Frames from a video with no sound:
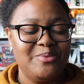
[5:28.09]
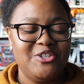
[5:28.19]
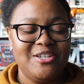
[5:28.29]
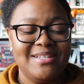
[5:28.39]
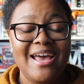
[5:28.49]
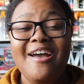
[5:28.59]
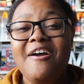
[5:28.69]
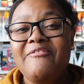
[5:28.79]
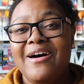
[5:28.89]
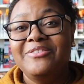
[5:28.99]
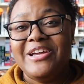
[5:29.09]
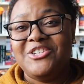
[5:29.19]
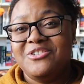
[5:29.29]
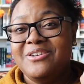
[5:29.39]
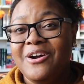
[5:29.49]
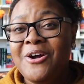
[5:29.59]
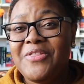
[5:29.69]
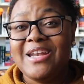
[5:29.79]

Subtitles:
which is Foundation and Earth.